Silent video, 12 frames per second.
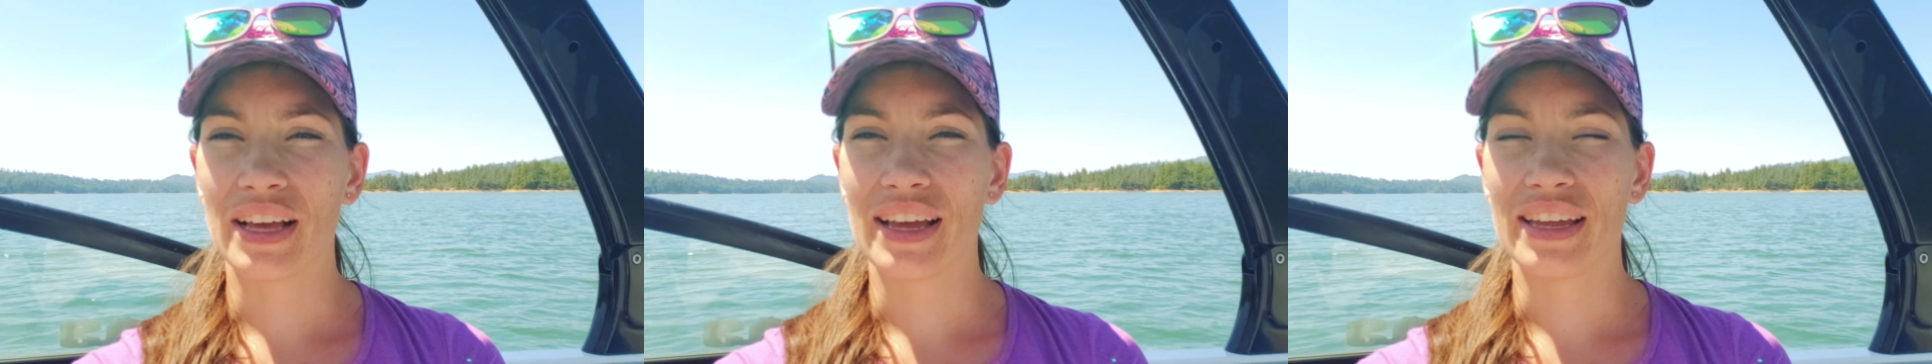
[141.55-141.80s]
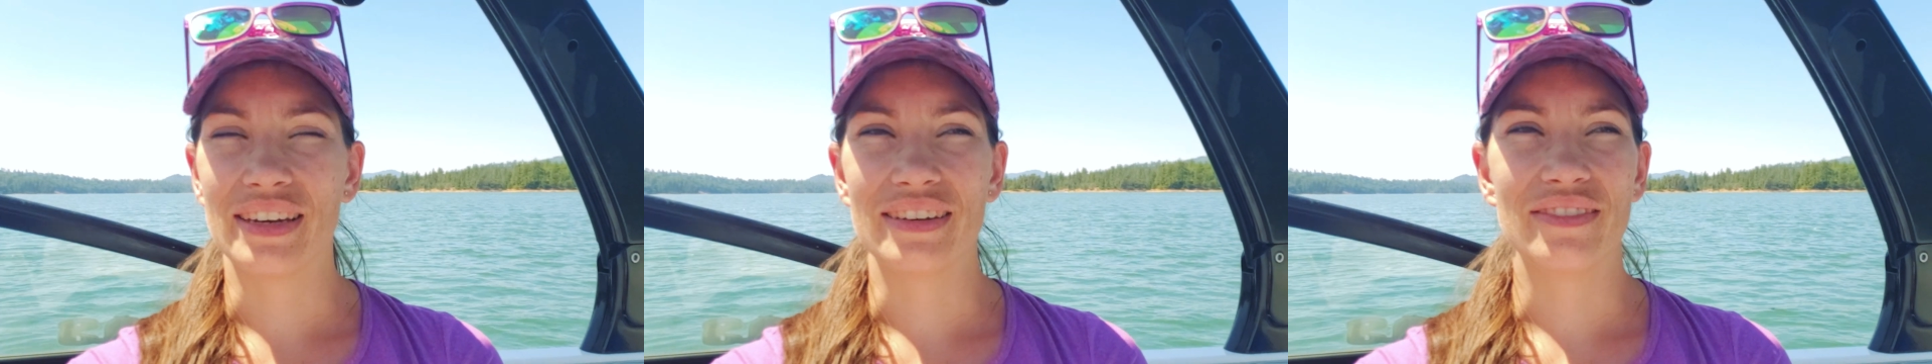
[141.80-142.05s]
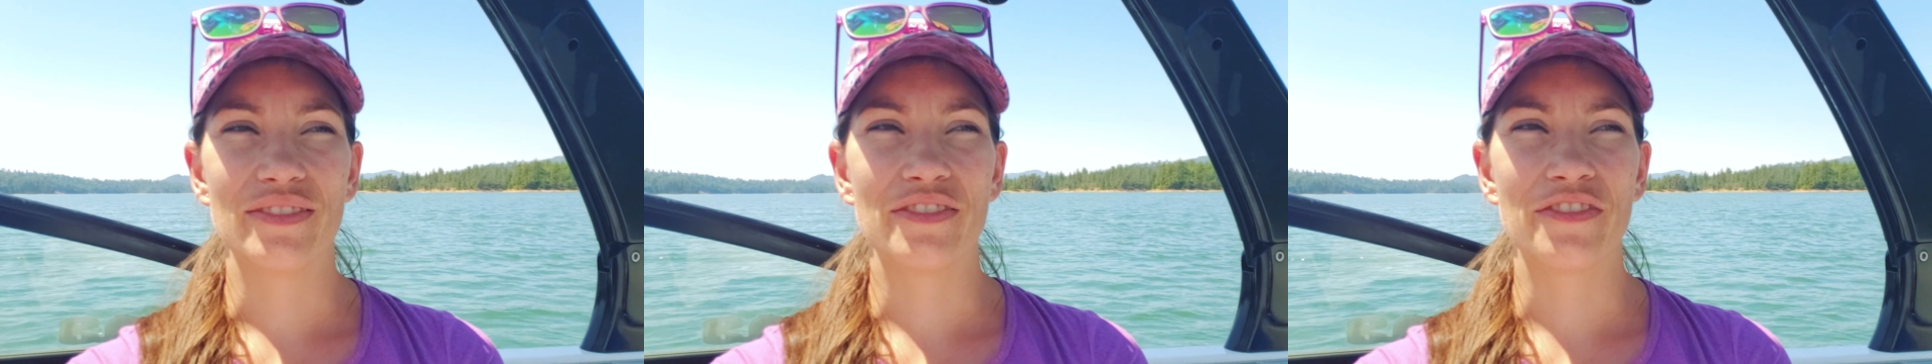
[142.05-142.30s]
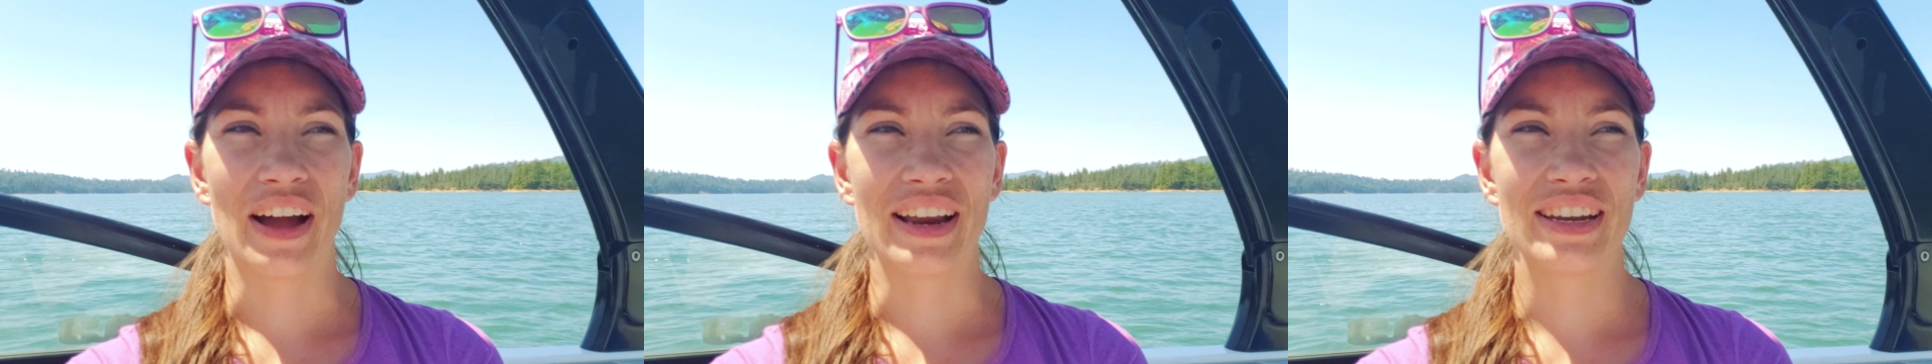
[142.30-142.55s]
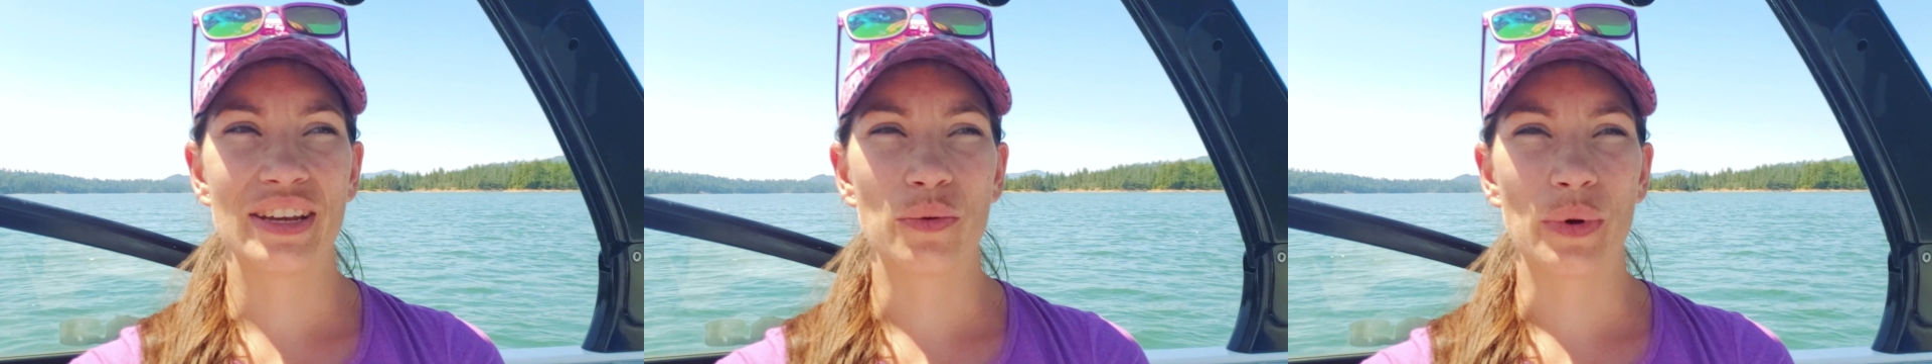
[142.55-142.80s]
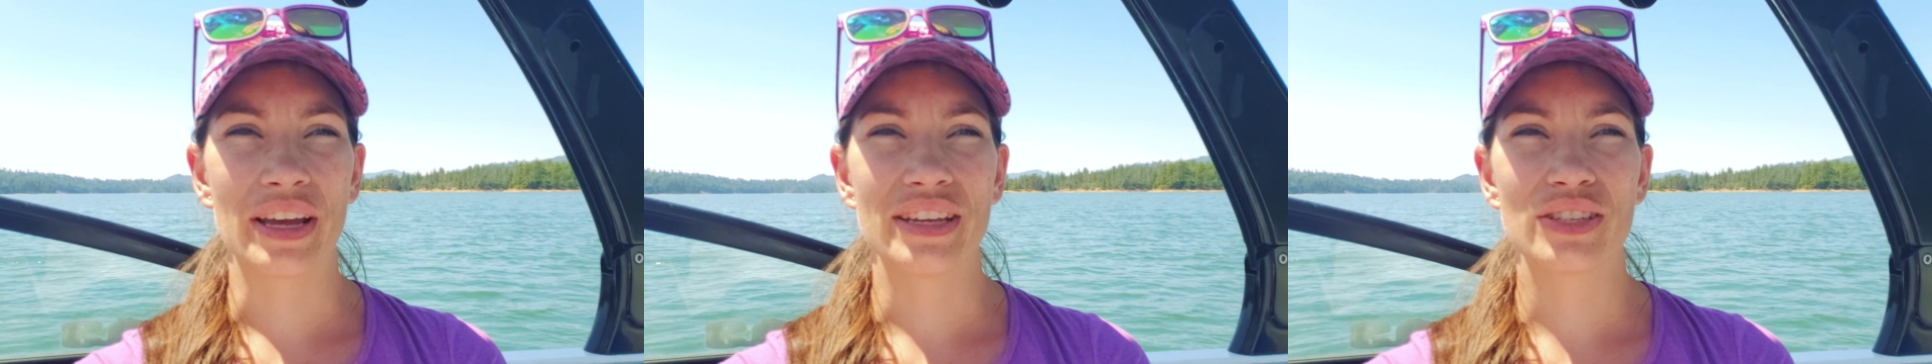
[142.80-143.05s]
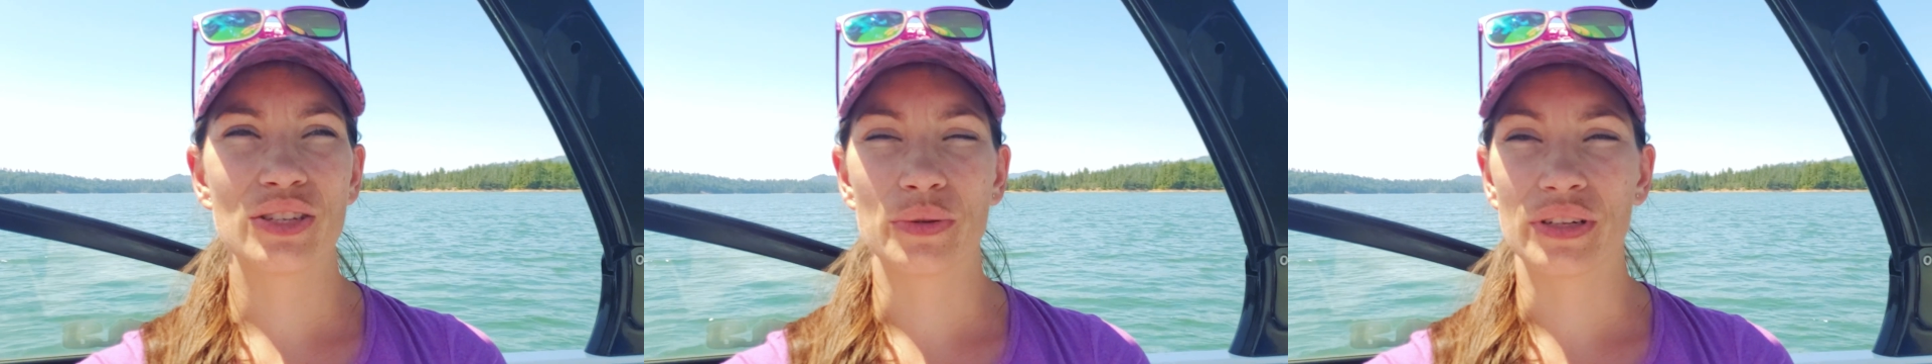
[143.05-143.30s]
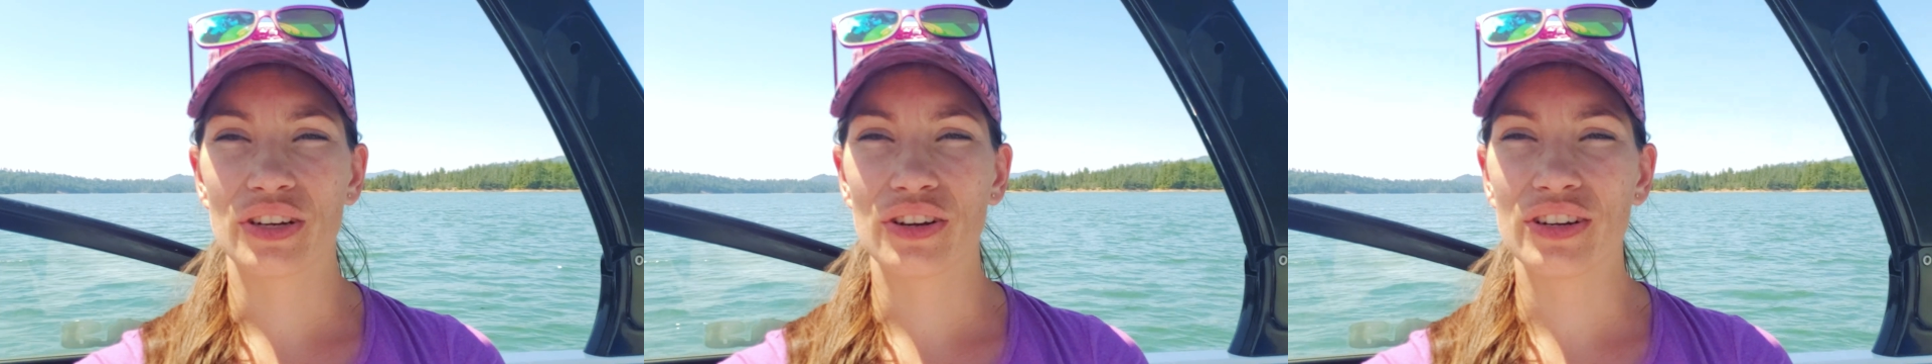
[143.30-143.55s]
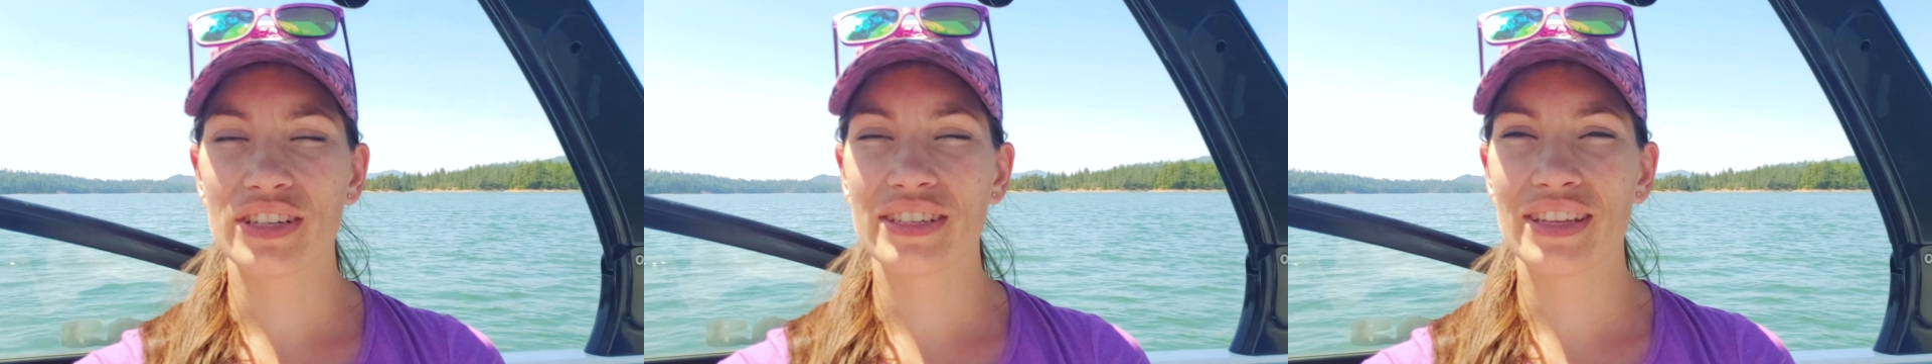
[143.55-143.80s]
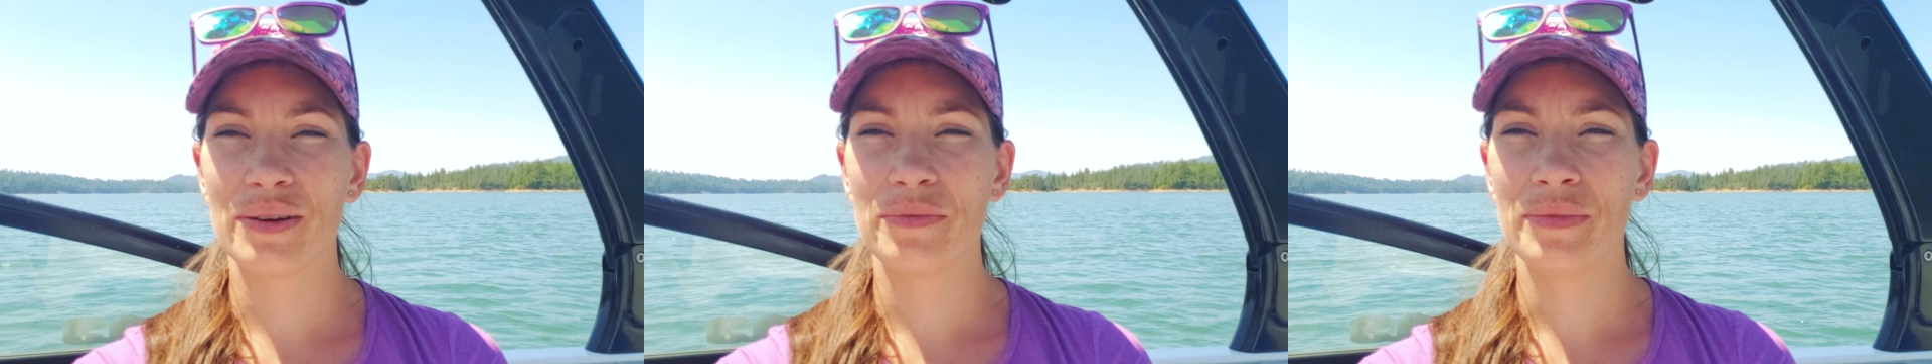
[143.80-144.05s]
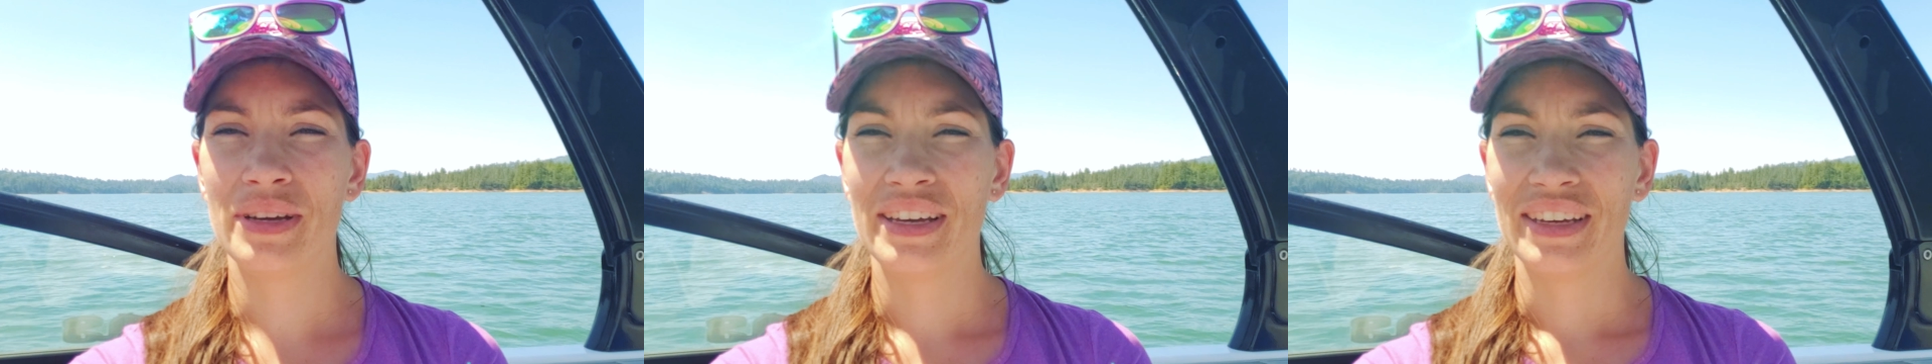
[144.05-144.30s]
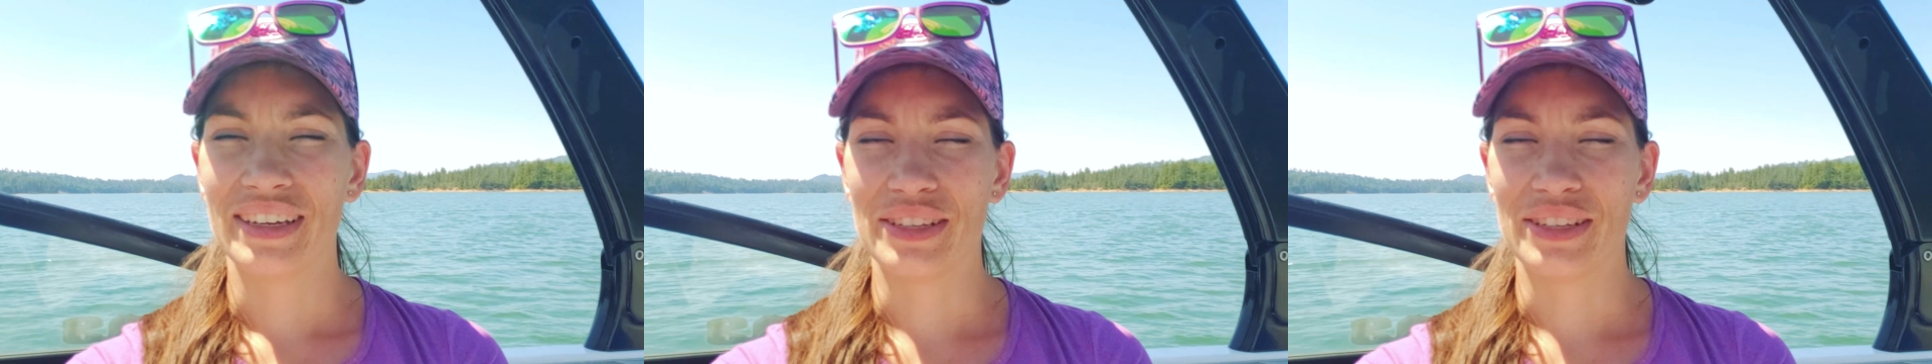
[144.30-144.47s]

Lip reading: and finding ways to encourage them